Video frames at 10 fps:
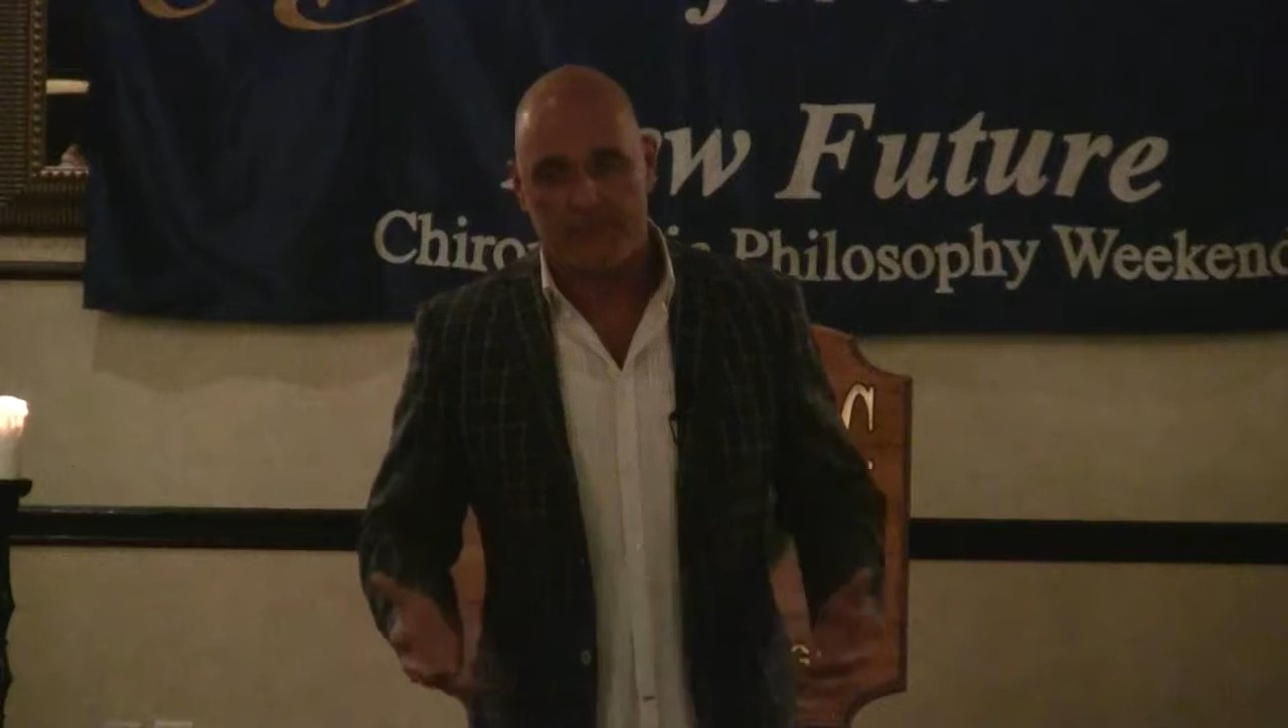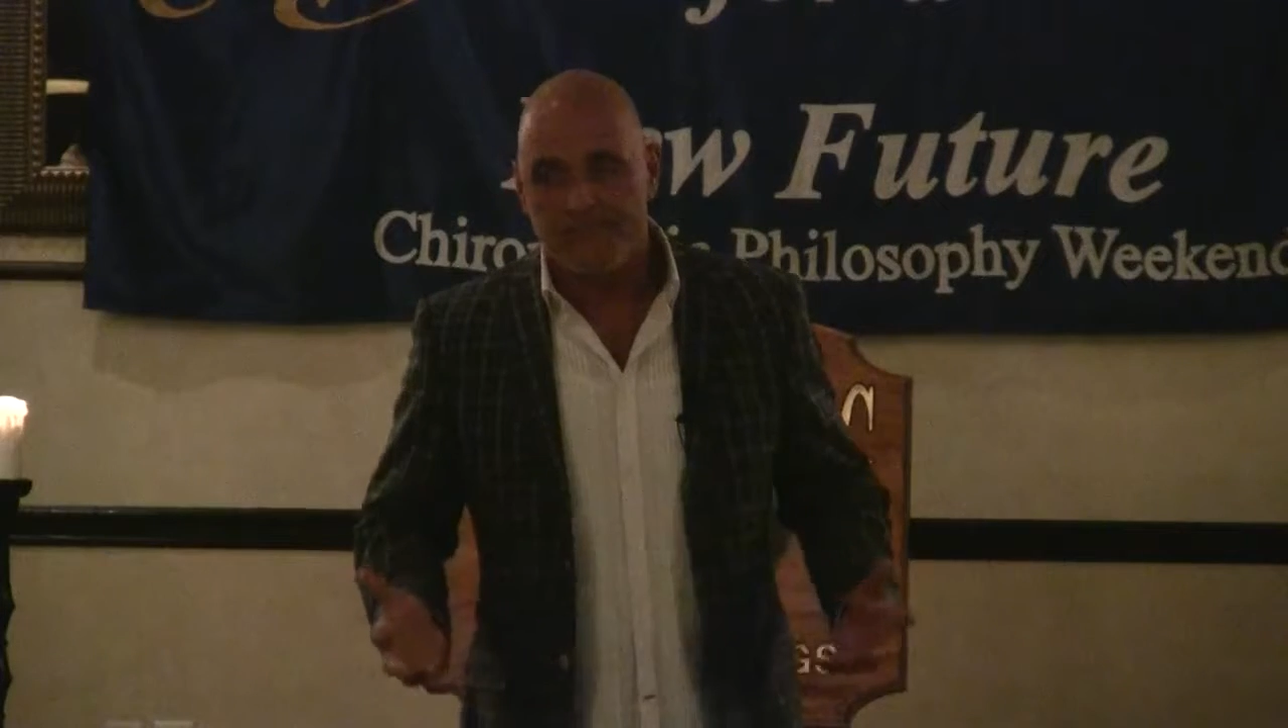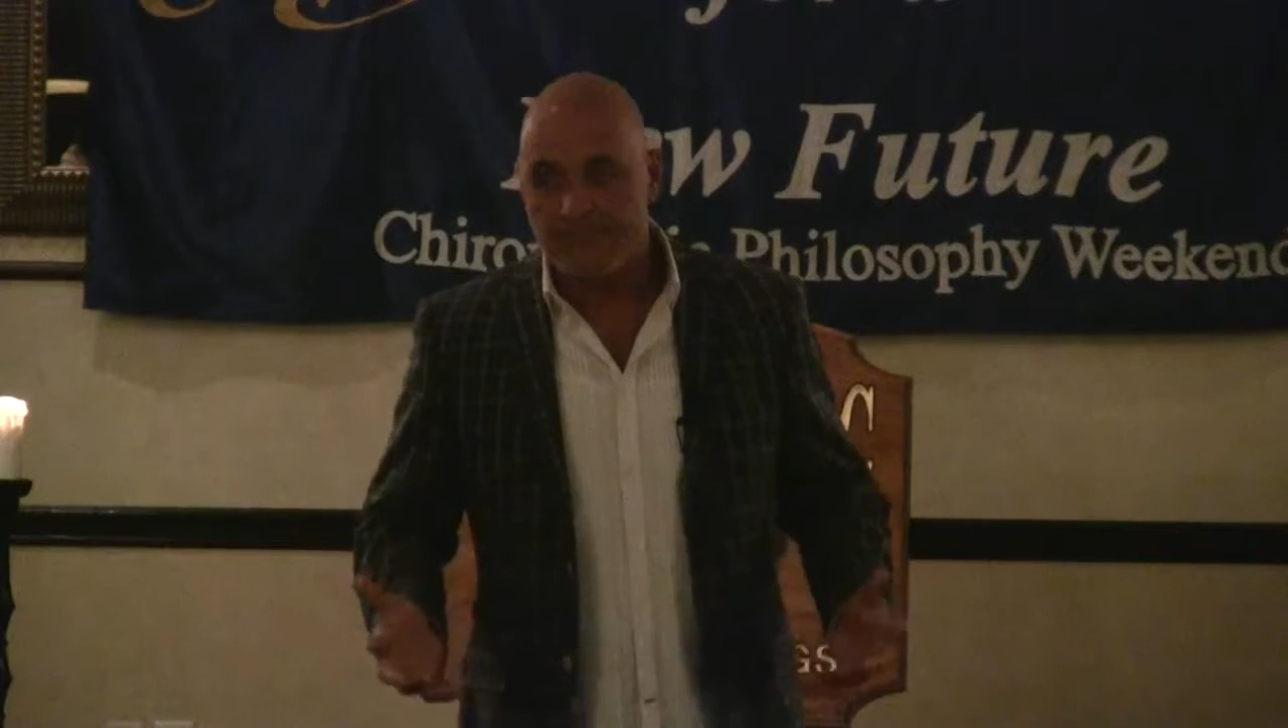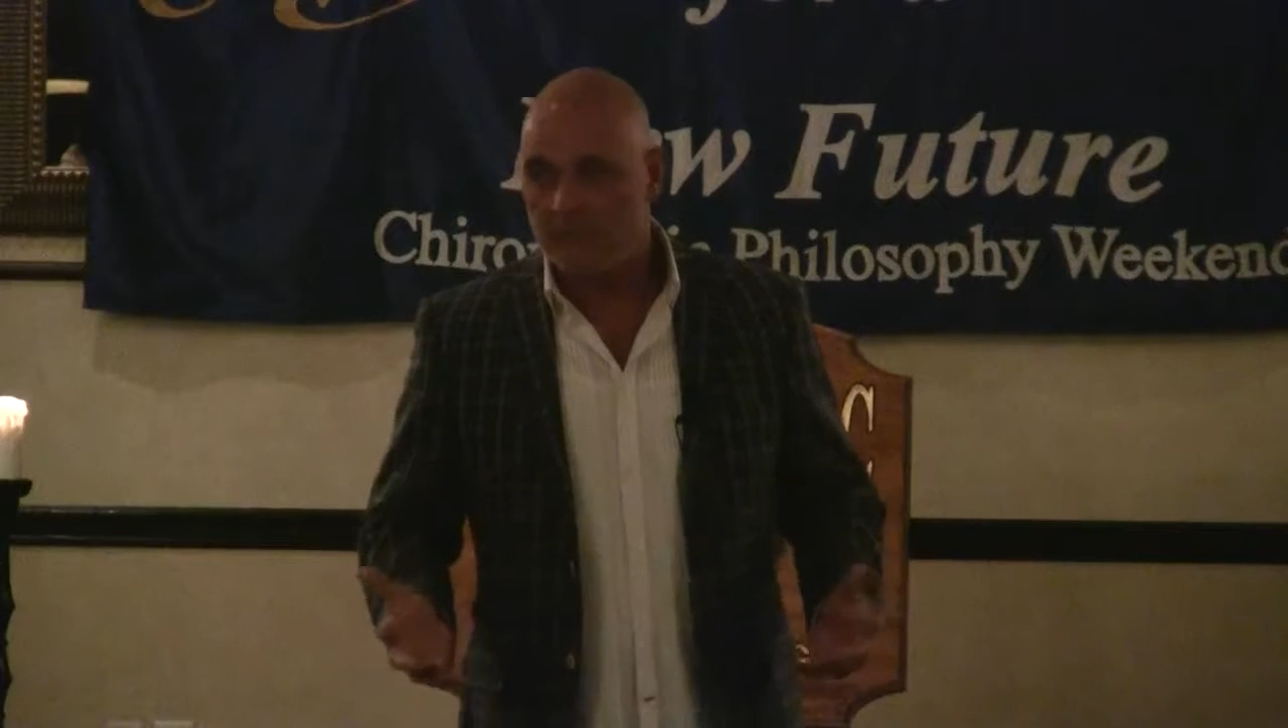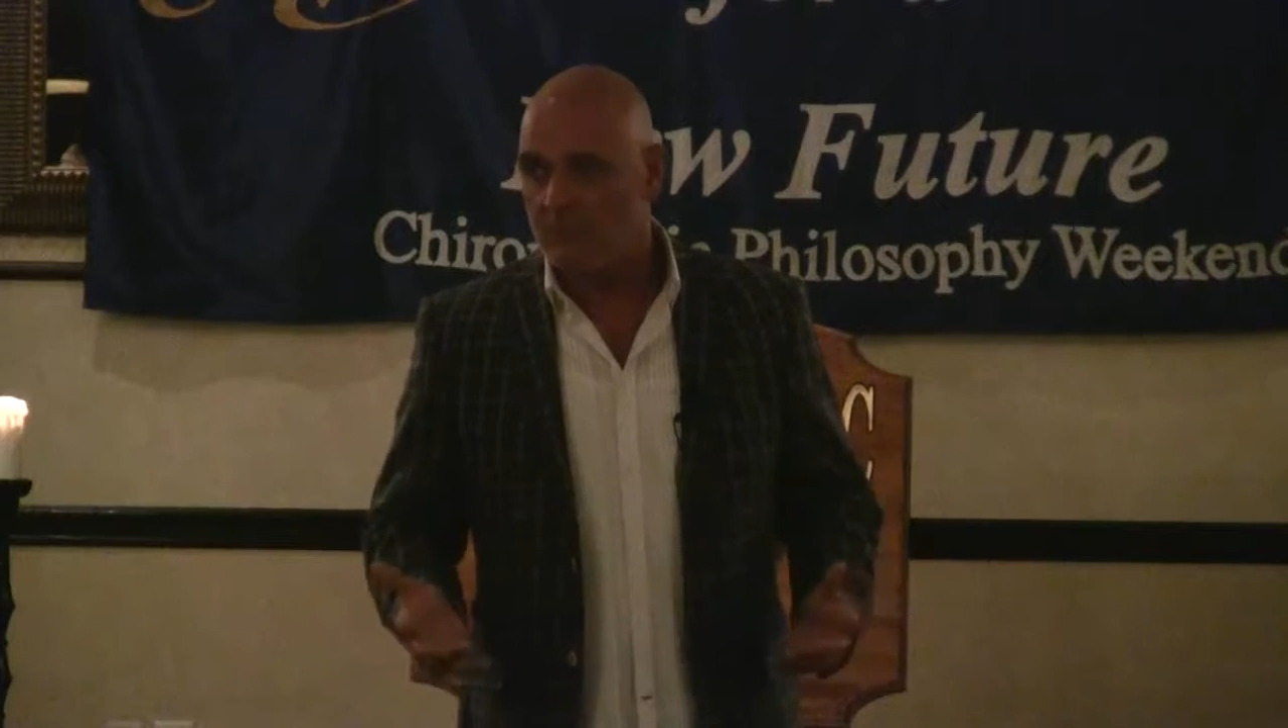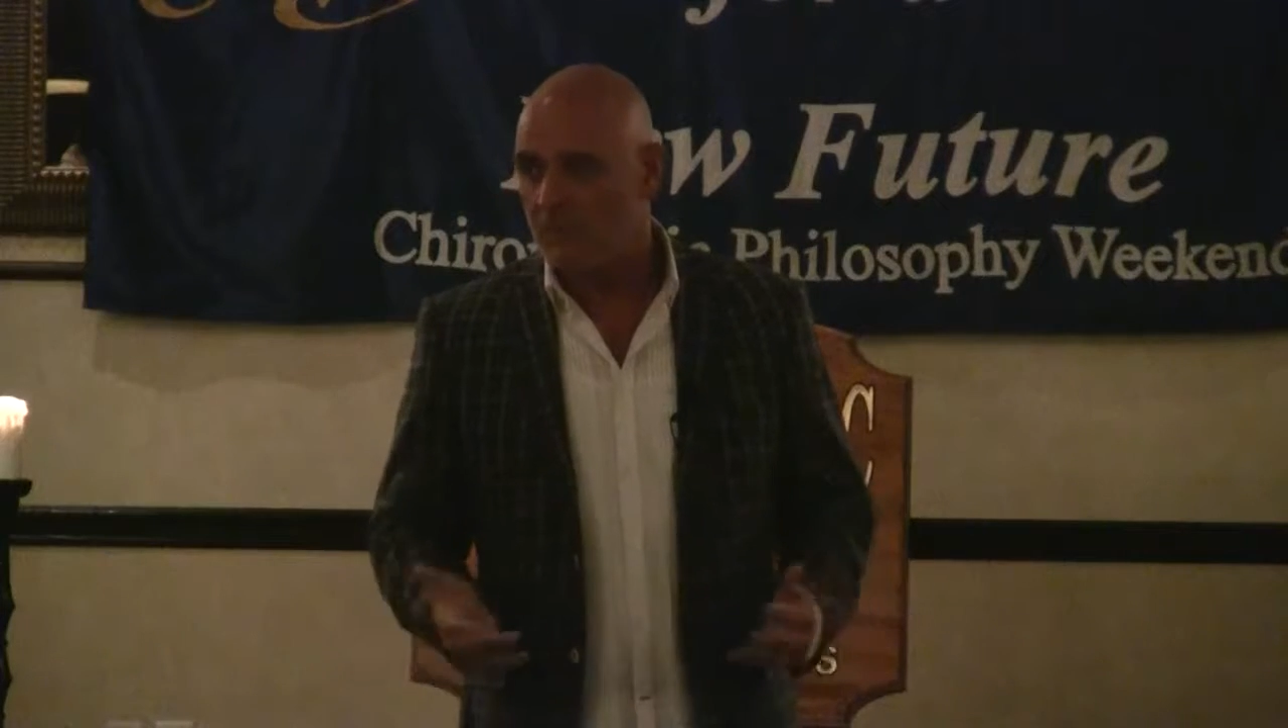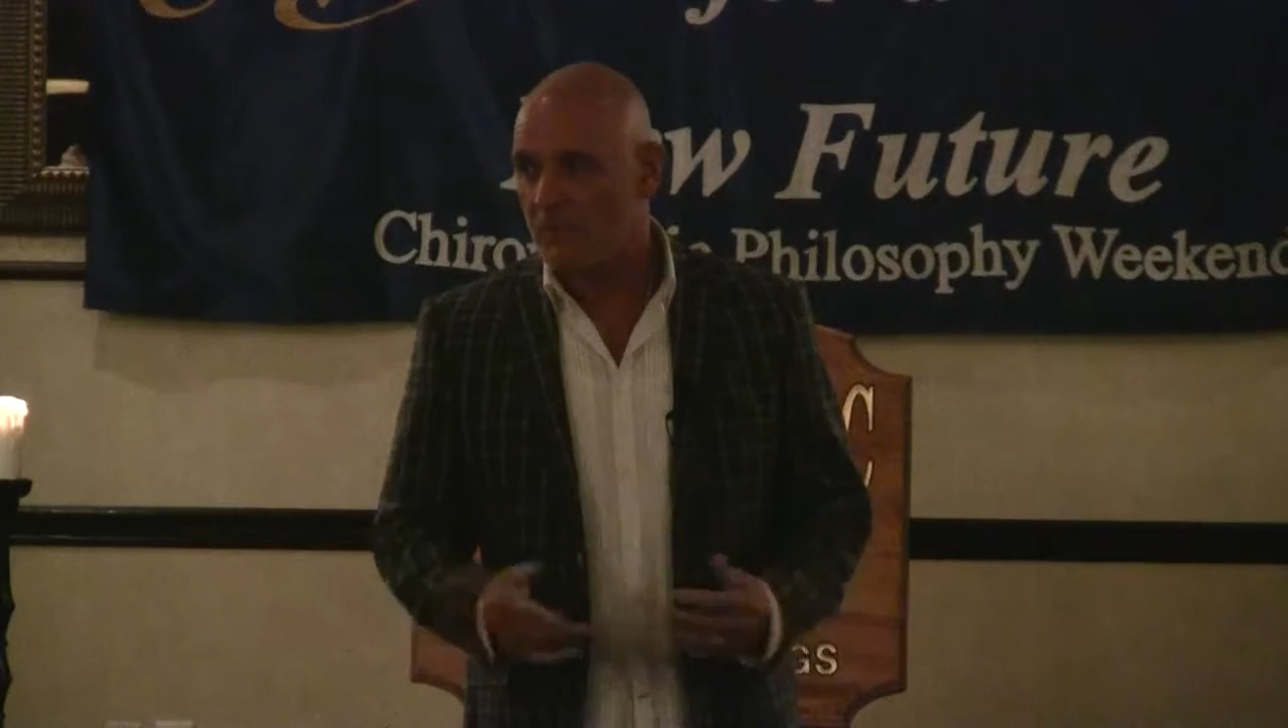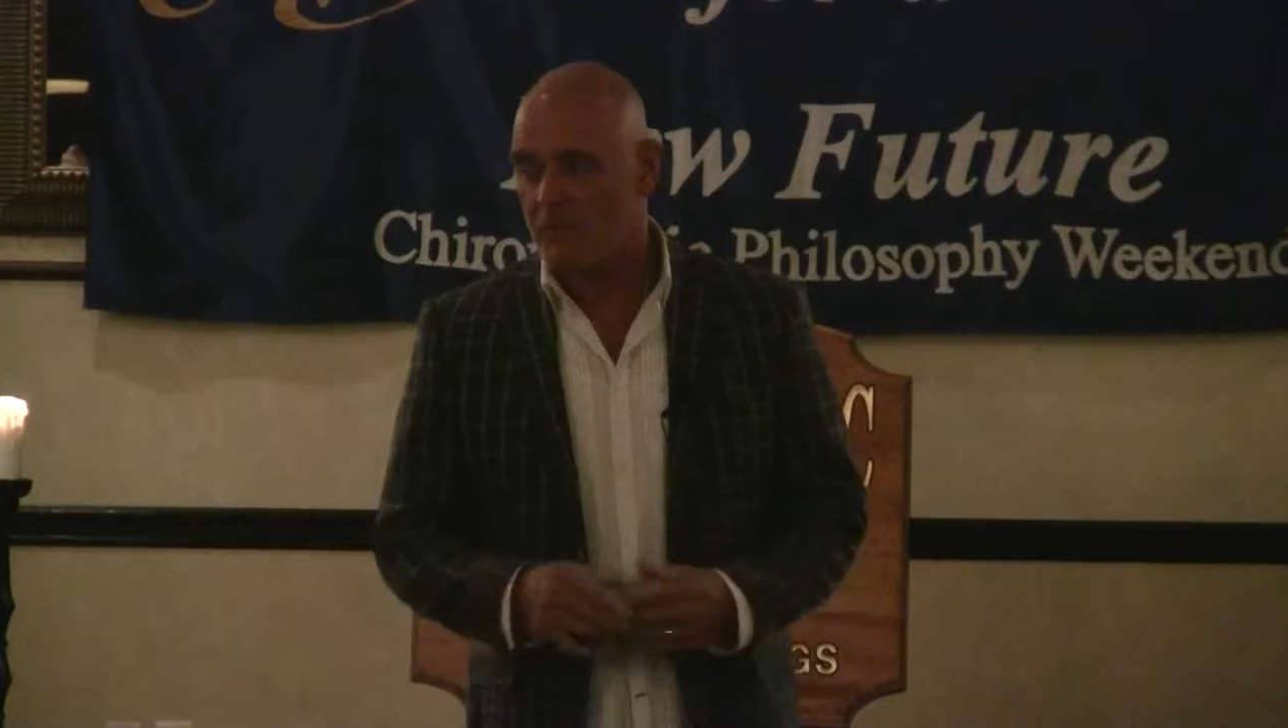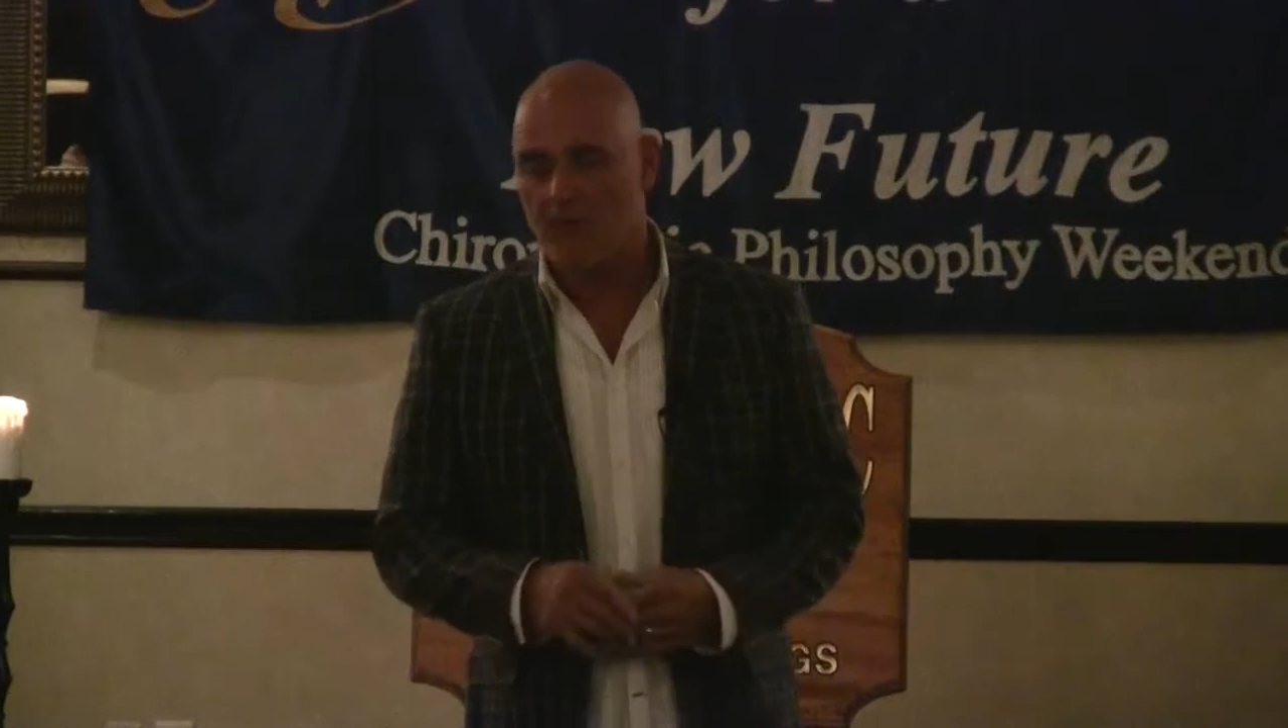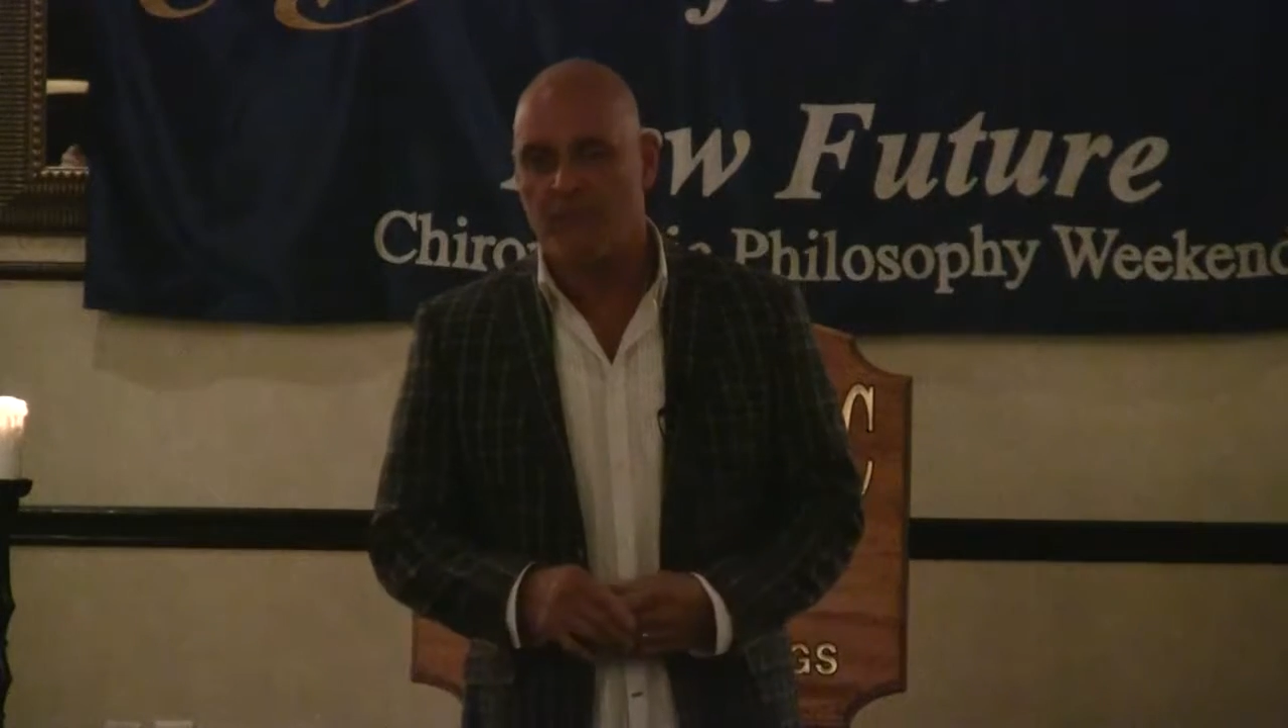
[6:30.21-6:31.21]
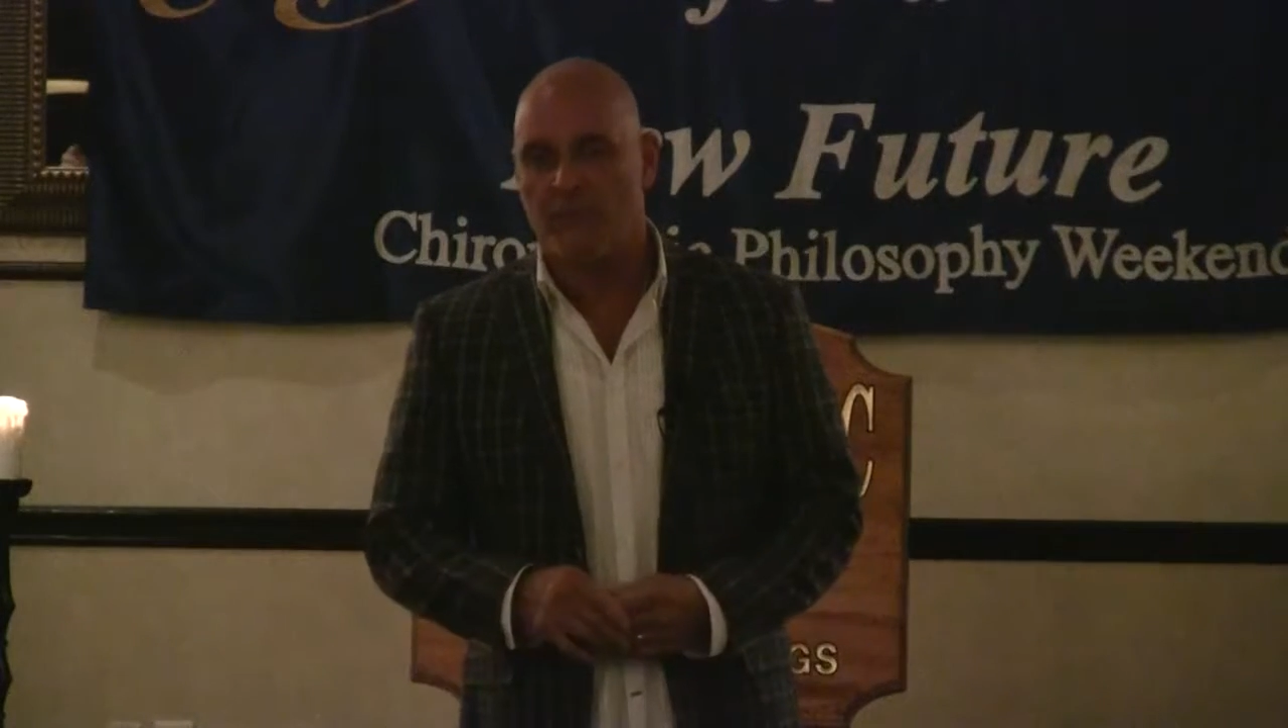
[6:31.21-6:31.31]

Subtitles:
3 or